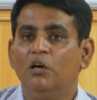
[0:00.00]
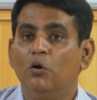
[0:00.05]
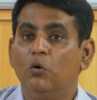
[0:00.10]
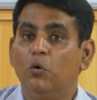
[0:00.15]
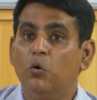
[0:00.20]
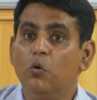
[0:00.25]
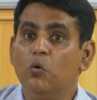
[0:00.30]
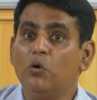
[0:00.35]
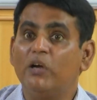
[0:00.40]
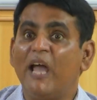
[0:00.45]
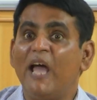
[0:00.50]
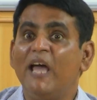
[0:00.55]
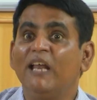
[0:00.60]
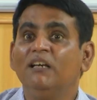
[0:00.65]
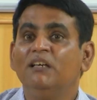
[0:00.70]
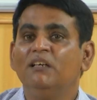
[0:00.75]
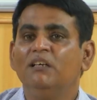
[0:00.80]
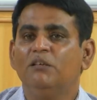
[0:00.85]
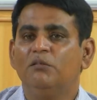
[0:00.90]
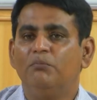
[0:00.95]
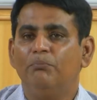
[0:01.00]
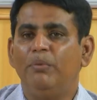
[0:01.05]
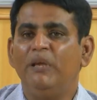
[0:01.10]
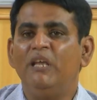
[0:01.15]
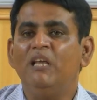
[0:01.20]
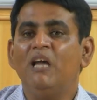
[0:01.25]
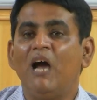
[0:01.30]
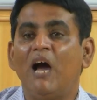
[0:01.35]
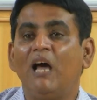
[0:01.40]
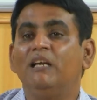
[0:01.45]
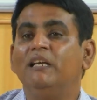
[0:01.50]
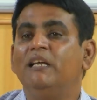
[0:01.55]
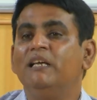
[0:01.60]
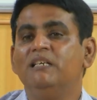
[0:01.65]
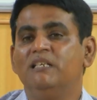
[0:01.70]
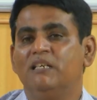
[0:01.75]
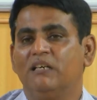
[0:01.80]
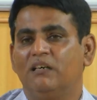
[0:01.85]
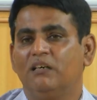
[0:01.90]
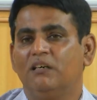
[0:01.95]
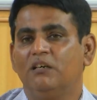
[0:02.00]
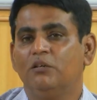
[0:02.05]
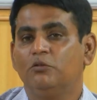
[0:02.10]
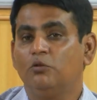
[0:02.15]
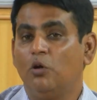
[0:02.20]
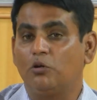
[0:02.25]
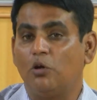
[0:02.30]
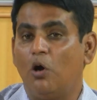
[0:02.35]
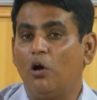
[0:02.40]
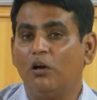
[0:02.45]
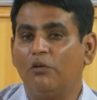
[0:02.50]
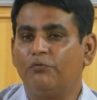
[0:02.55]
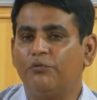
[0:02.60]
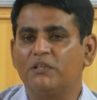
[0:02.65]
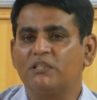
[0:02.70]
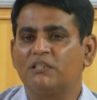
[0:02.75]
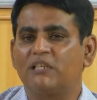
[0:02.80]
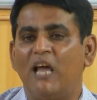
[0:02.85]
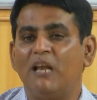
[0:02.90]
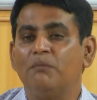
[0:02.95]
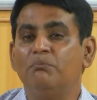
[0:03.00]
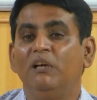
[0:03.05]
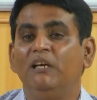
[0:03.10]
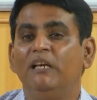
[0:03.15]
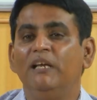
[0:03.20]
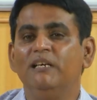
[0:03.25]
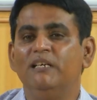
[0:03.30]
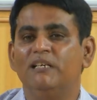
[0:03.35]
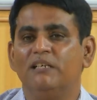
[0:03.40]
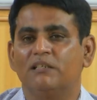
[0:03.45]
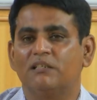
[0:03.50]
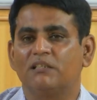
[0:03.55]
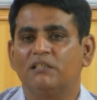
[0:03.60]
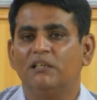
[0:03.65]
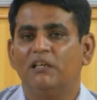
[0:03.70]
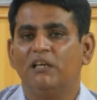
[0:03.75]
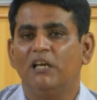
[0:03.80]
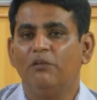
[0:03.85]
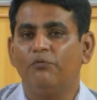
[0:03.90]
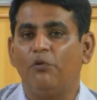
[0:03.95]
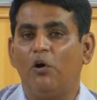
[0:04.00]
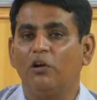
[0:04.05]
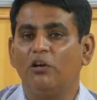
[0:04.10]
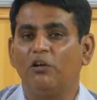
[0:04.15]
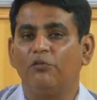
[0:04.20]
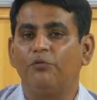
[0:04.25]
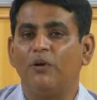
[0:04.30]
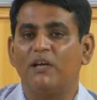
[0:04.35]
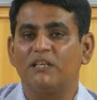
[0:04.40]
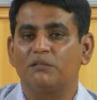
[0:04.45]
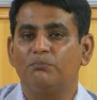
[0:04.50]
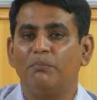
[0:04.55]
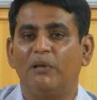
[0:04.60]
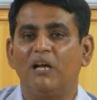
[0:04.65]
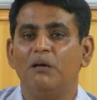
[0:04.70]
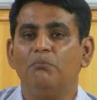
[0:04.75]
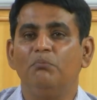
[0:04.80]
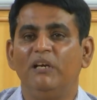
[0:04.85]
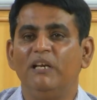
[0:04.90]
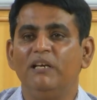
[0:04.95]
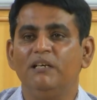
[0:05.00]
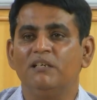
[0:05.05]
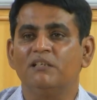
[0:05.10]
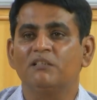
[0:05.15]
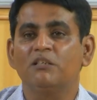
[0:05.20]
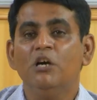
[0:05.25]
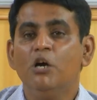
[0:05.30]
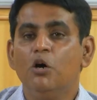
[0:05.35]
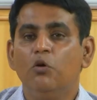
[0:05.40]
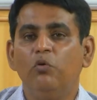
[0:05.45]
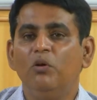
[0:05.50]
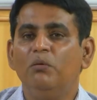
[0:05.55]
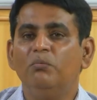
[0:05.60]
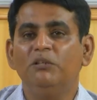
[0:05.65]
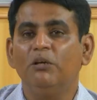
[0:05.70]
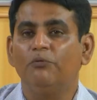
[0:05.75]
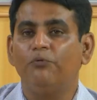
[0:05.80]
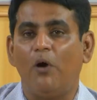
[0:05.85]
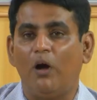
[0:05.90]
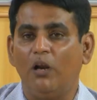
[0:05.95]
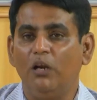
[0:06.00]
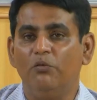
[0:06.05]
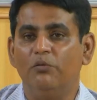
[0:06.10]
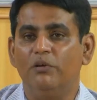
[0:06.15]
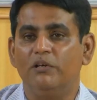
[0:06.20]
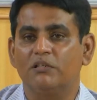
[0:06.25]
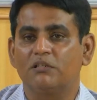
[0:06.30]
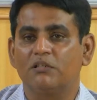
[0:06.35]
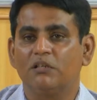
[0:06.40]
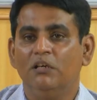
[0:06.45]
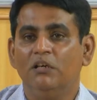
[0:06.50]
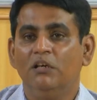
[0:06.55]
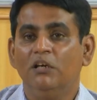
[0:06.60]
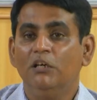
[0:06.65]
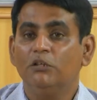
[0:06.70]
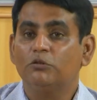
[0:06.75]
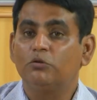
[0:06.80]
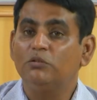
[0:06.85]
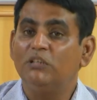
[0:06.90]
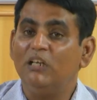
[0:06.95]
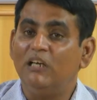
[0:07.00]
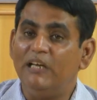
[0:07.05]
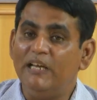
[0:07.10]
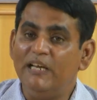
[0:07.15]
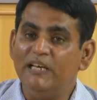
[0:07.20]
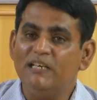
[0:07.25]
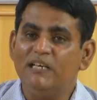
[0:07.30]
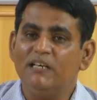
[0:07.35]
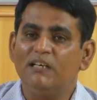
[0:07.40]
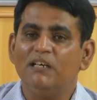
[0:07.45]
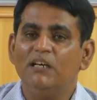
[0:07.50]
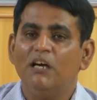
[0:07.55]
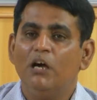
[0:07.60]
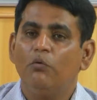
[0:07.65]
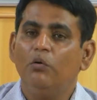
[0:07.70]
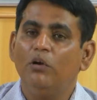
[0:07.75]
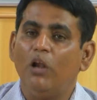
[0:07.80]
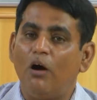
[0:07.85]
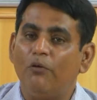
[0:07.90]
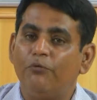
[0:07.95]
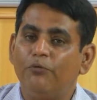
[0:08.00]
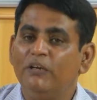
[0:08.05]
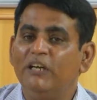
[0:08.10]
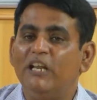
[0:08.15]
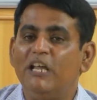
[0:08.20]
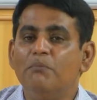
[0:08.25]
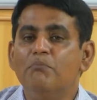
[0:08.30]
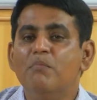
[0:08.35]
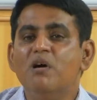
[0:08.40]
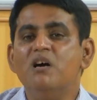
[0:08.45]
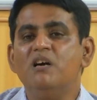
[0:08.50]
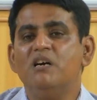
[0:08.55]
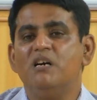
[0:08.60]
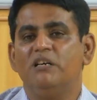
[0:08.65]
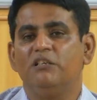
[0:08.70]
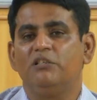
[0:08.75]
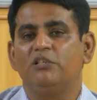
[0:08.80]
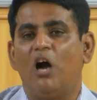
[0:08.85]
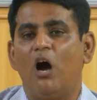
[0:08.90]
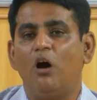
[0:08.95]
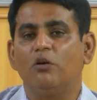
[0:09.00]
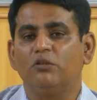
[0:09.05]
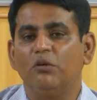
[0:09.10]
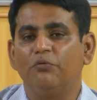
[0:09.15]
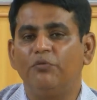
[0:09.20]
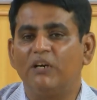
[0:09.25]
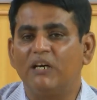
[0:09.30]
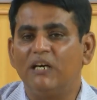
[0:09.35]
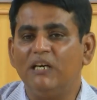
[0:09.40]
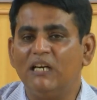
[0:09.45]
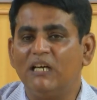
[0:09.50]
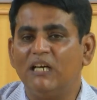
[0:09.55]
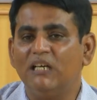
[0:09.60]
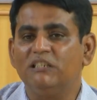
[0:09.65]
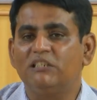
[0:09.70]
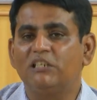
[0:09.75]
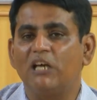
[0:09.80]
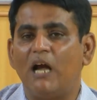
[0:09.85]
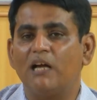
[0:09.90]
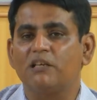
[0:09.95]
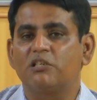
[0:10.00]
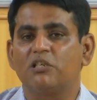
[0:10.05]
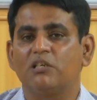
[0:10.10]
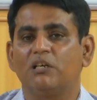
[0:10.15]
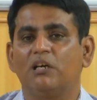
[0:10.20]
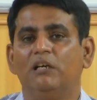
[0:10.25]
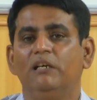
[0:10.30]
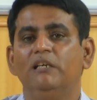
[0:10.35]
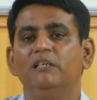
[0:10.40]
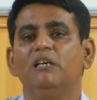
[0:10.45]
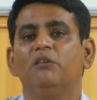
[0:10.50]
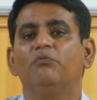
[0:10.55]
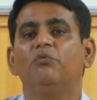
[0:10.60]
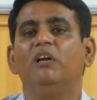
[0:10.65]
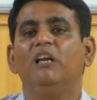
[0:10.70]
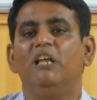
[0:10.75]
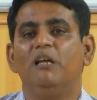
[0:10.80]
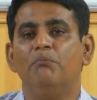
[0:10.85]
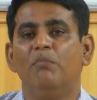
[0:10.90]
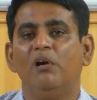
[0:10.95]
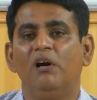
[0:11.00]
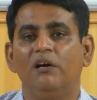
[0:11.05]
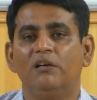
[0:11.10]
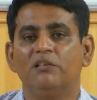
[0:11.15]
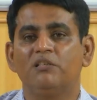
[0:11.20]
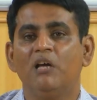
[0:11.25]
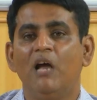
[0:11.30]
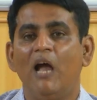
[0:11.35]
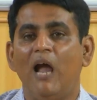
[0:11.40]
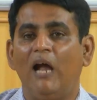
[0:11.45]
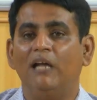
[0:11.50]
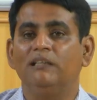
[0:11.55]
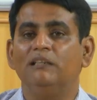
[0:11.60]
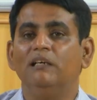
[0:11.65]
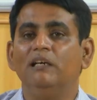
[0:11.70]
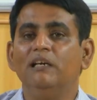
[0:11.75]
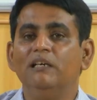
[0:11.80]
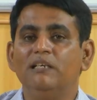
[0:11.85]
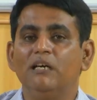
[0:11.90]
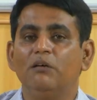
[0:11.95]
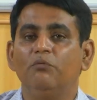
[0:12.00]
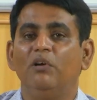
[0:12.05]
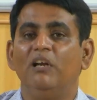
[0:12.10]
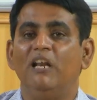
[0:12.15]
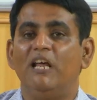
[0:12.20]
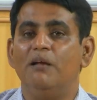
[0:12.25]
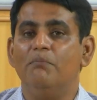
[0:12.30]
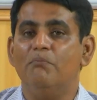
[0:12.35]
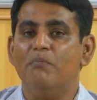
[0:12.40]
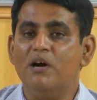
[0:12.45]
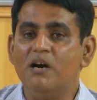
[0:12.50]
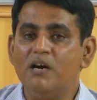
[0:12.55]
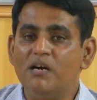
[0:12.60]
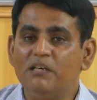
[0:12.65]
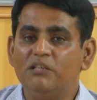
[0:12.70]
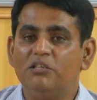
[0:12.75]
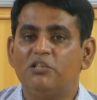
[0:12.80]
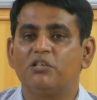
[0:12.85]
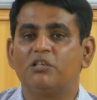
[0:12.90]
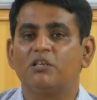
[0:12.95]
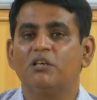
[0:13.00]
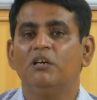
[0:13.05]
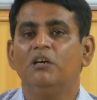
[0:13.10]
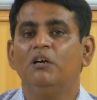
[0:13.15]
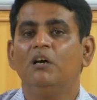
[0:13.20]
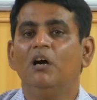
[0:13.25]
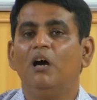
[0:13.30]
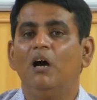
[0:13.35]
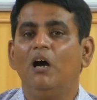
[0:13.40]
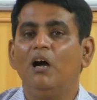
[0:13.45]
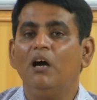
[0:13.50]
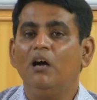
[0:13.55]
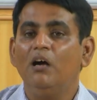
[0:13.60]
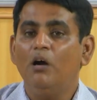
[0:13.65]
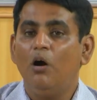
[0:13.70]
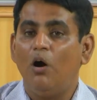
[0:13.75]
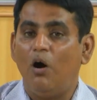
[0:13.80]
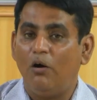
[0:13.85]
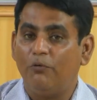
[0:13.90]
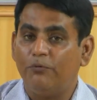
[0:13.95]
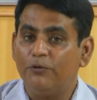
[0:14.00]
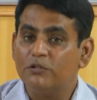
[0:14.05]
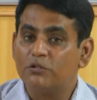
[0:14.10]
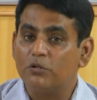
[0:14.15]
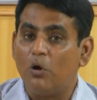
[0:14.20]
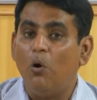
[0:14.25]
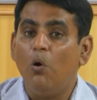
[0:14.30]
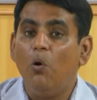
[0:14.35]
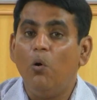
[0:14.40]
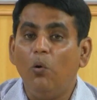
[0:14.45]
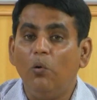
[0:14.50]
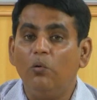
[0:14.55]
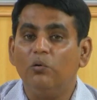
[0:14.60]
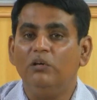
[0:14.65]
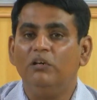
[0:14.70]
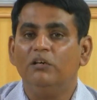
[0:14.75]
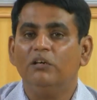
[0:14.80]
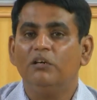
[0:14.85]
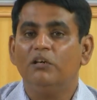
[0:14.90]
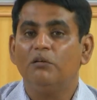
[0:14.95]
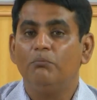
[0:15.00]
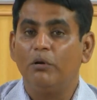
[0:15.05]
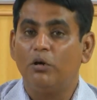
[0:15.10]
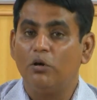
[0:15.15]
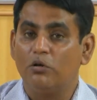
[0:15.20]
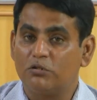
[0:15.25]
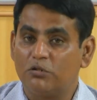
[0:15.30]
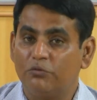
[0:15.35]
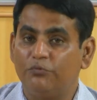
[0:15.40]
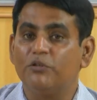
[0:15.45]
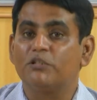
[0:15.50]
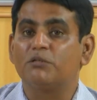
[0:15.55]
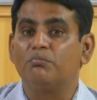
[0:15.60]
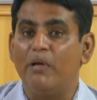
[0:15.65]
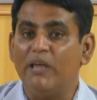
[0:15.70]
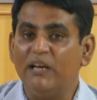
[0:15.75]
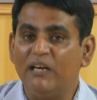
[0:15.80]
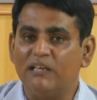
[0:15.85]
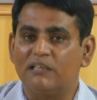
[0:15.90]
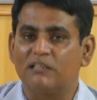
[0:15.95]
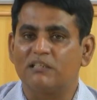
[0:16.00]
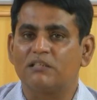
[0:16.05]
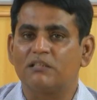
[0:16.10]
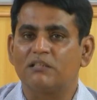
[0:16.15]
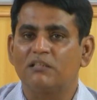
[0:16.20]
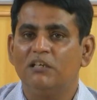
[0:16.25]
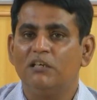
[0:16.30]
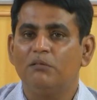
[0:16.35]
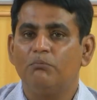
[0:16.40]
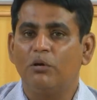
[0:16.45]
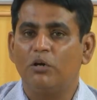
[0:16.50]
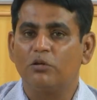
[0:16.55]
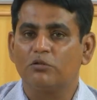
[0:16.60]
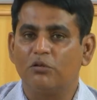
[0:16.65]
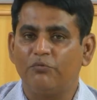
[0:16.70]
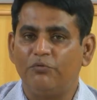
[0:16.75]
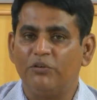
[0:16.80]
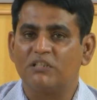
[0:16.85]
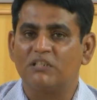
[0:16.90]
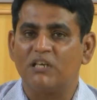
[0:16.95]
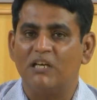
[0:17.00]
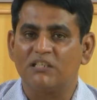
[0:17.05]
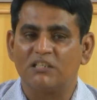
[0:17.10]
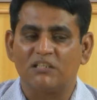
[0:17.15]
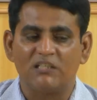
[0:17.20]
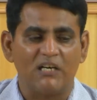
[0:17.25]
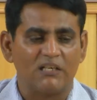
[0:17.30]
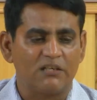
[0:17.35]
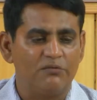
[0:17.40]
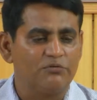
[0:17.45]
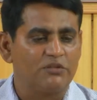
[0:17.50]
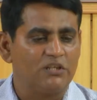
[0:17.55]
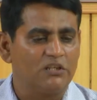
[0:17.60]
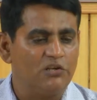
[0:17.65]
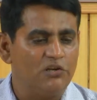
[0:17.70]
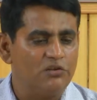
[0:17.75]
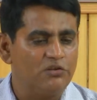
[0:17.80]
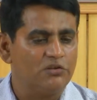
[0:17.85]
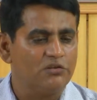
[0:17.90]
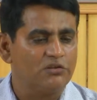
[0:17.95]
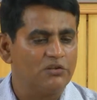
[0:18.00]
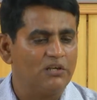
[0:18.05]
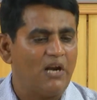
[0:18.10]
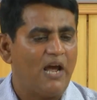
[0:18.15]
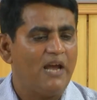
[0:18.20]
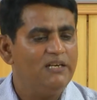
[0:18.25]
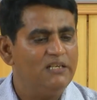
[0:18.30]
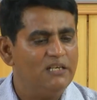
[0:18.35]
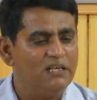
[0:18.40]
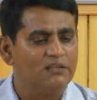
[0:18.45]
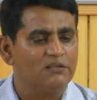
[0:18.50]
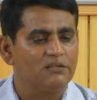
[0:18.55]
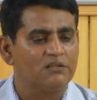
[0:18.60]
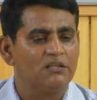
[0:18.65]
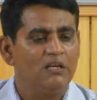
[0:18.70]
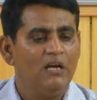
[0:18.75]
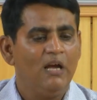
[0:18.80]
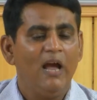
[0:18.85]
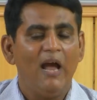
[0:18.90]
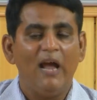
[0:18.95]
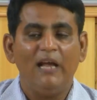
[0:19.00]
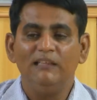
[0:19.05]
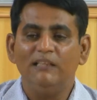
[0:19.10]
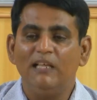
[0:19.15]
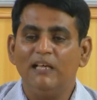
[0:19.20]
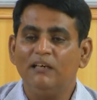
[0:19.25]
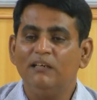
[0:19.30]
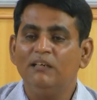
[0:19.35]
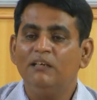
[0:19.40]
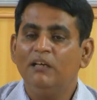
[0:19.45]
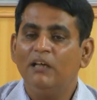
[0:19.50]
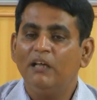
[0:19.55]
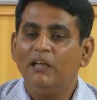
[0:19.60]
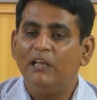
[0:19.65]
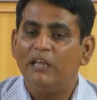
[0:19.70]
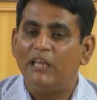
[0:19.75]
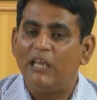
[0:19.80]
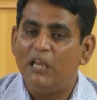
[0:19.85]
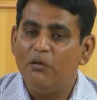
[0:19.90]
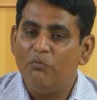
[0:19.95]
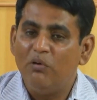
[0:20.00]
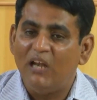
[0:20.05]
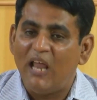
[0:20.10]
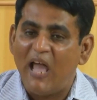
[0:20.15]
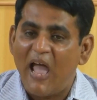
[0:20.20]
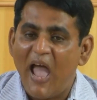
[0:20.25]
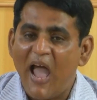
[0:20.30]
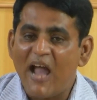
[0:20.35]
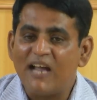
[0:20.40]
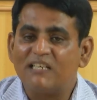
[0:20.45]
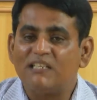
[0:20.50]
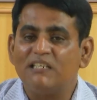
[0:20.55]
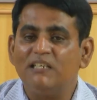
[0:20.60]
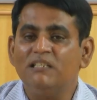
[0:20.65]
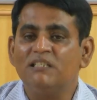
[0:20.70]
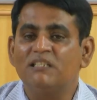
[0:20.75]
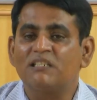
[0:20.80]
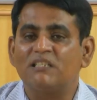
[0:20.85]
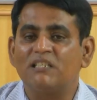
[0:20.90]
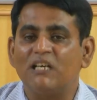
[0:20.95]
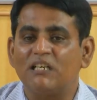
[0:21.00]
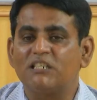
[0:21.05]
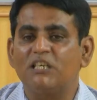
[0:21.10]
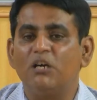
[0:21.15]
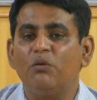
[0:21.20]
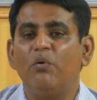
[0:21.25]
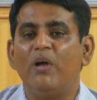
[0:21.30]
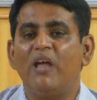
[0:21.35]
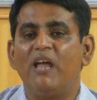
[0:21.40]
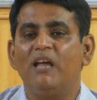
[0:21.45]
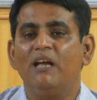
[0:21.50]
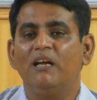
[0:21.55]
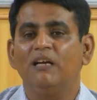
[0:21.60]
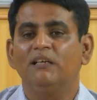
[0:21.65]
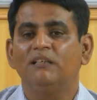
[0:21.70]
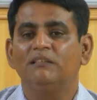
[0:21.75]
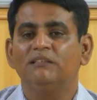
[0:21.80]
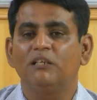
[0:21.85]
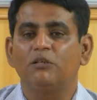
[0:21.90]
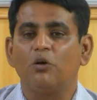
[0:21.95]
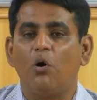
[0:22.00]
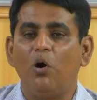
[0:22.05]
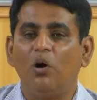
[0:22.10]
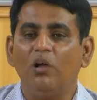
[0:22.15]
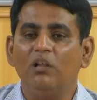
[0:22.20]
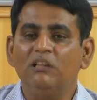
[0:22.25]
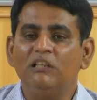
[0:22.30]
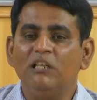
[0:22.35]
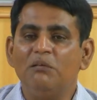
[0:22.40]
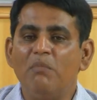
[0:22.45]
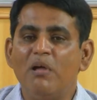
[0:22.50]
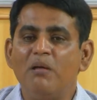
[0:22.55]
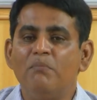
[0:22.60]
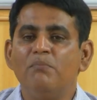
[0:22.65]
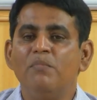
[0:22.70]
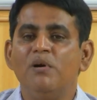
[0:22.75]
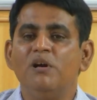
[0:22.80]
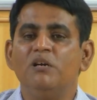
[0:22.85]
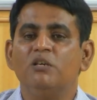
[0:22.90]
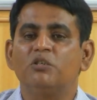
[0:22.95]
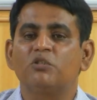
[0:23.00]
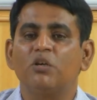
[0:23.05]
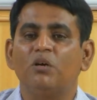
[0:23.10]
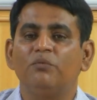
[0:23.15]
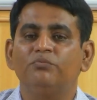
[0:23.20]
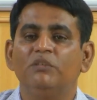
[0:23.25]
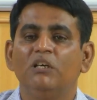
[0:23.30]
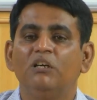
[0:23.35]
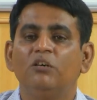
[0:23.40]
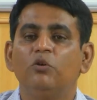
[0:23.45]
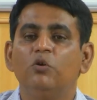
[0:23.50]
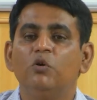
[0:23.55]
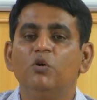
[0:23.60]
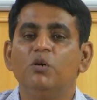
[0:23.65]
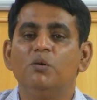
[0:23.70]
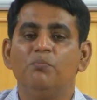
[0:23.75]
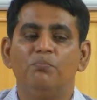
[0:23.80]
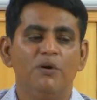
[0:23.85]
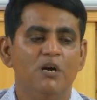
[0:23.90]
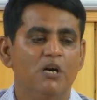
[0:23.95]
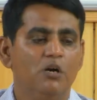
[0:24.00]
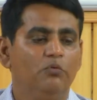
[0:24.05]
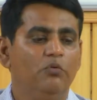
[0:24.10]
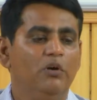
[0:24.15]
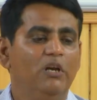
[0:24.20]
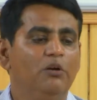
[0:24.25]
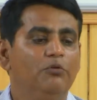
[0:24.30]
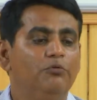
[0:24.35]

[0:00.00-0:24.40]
Who can be a leader? Not all of us can be leaders. If all of us become leaders, who will be the followers? So the leader will often emerge out of a critical juncture. A leader will emerge, and the leader will emerge of his own, because of his merits, because of his constructive suggestions and ideas, and then he will act in such a way that all the members of the group will